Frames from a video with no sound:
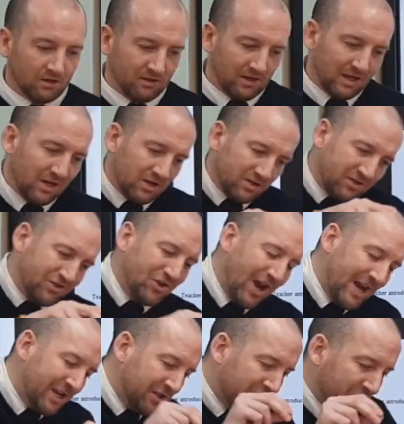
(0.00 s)
They can
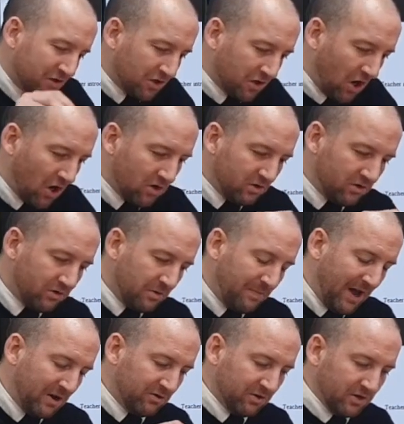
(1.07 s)
change the code
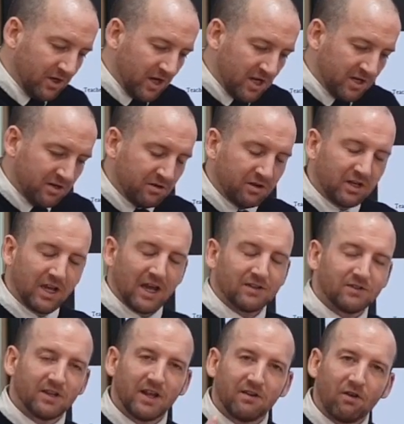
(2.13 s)
about and get
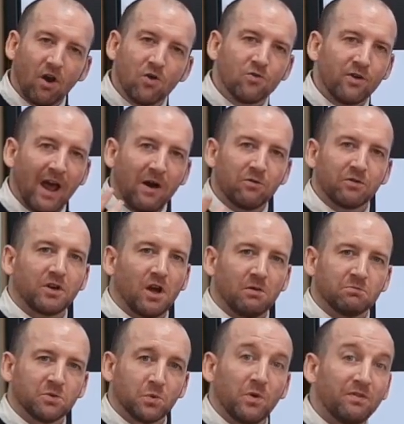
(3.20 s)
to their own
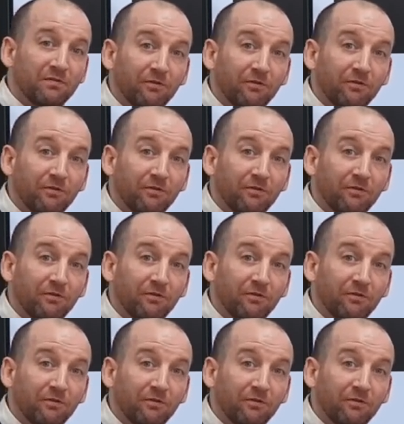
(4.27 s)
outcomes with